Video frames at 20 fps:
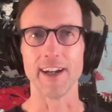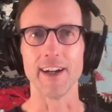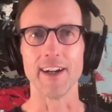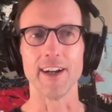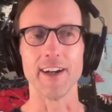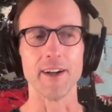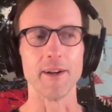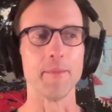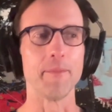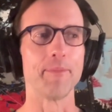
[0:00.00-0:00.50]

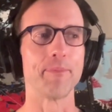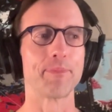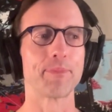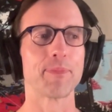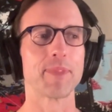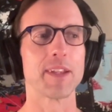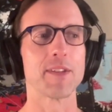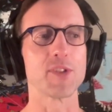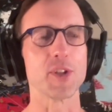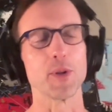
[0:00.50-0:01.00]
um,
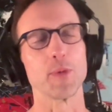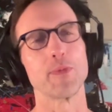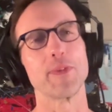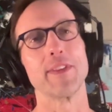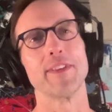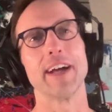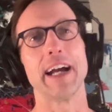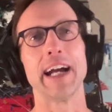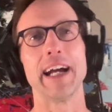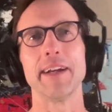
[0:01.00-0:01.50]
so
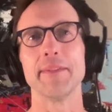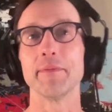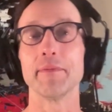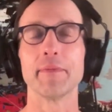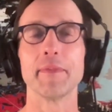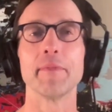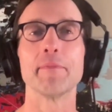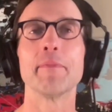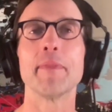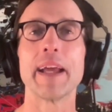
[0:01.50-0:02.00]
I,
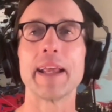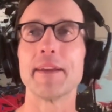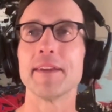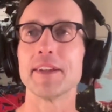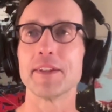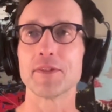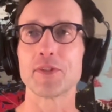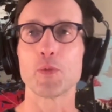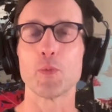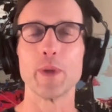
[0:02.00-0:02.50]
and
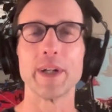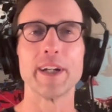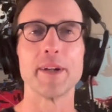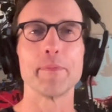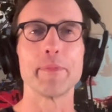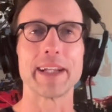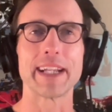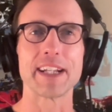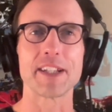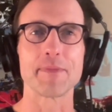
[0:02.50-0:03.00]
it's
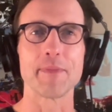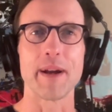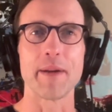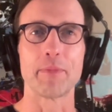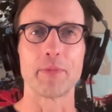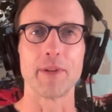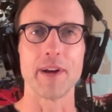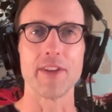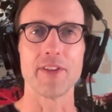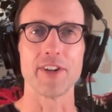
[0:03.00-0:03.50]
weird because my
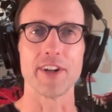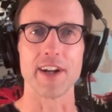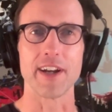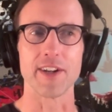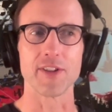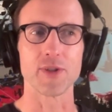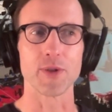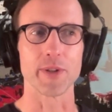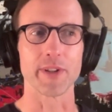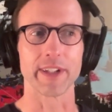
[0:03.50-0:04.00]
brother and
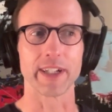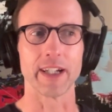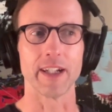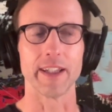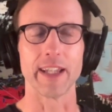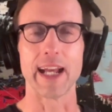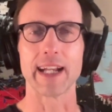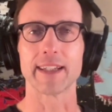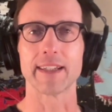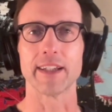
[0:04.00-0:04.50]
I sort of
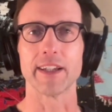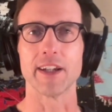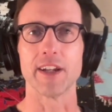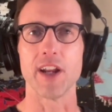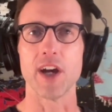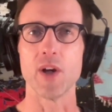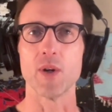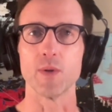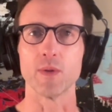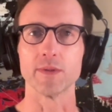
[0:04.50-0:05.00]
connected
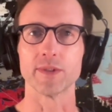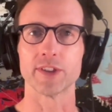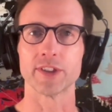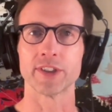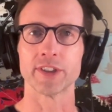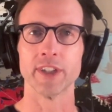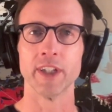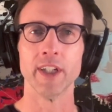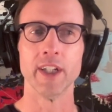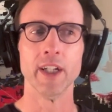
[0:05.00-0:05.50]

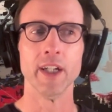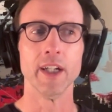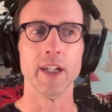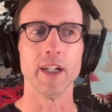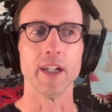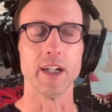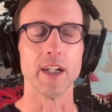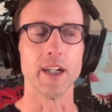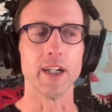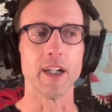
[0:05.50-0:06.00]
notes
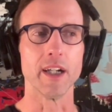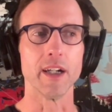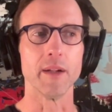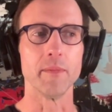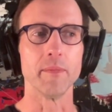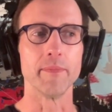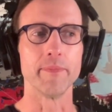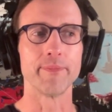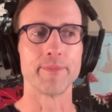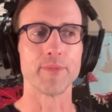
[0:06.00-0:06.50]

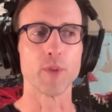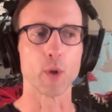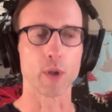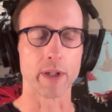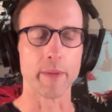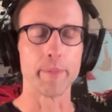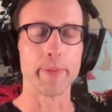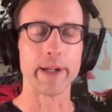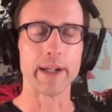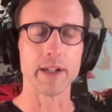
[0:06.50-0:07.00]
um, or
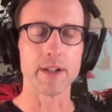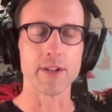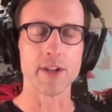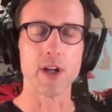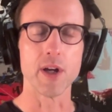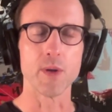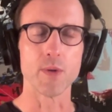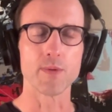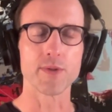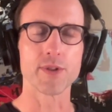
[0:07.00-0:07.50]
compared
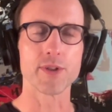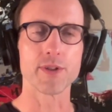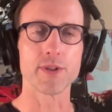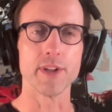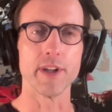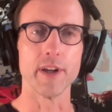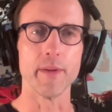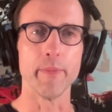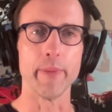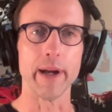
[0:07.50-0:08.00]
notes
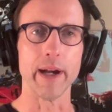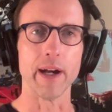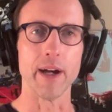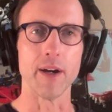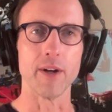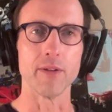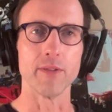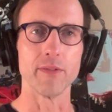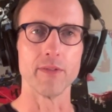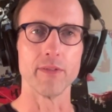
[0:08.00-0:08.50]

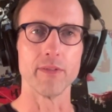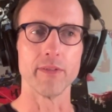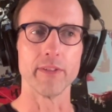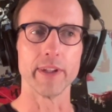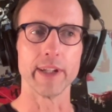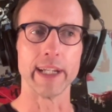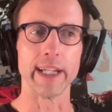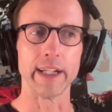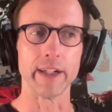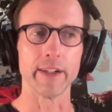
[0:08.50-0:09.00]
about
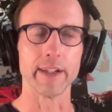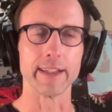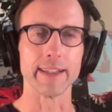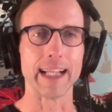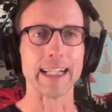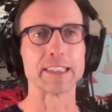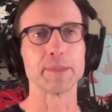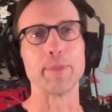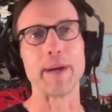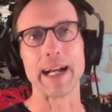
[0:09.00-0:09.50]
hearing
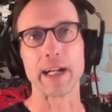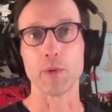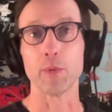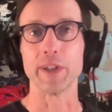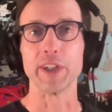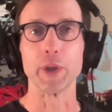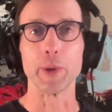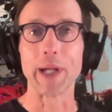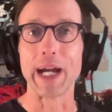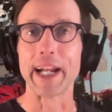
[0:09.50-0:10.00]
that's back
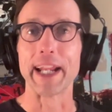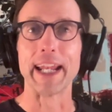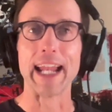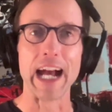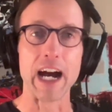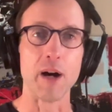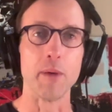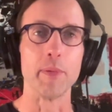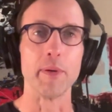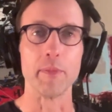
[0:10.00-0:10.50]
when you got an
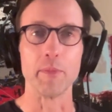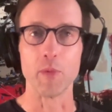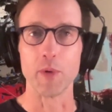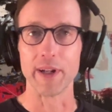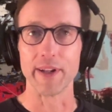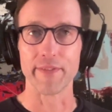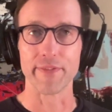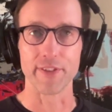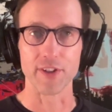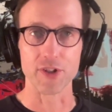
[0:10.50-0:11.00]
album
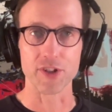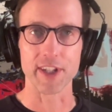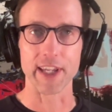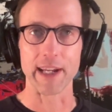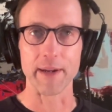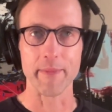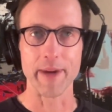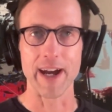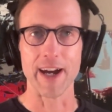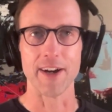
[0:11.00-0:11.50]
when it first yeah.
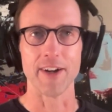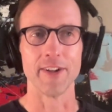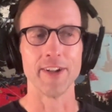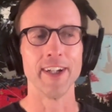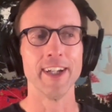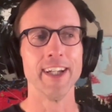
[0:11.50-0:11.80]
came out